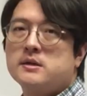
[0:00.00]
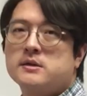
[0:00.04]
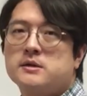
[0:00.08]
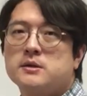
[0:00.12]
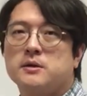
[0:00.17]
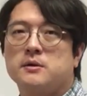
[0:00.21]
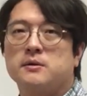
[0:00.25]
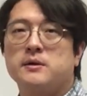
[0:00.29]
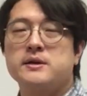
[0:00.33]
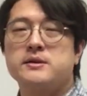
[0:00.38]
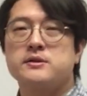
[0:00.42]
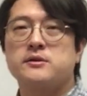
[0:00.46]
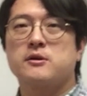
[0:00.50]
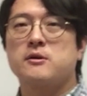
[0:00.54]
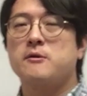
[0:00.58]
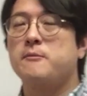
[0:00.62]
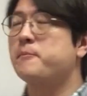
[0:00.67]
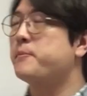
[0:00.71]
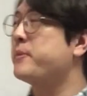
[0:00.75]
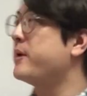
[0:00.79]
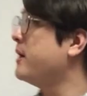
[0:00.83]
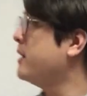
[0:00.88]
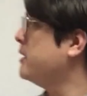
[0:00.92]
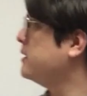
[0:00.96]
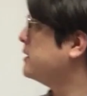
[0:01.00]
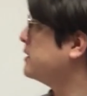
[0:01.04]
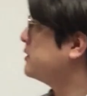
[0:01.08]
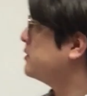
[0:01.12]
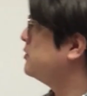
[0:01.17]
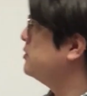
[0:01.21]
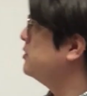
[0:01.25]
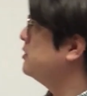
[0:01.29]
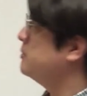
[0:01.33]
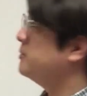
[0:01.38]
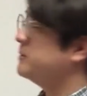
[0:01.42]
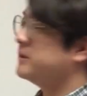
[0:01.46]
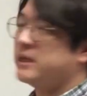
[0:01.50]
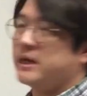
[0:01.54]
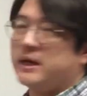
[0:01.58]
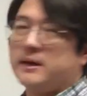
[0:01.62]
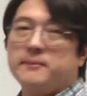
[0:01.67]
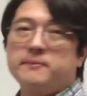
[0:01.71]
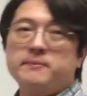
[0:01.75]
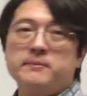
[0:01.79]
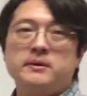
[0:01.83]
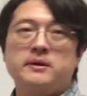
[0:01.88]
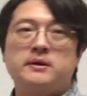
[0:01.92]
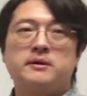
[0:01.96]
So let's compare the two of
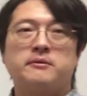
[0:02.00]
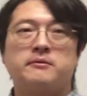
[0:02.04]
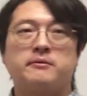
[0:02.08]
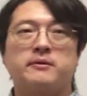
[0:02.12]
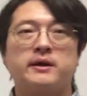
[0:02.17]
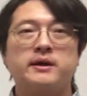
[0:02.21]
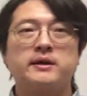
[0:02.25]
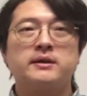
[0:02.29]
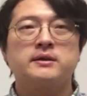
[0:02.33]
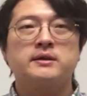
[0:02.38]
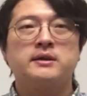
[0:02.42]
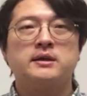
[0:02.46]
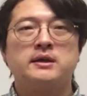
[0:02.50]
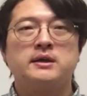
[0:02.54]
them, right?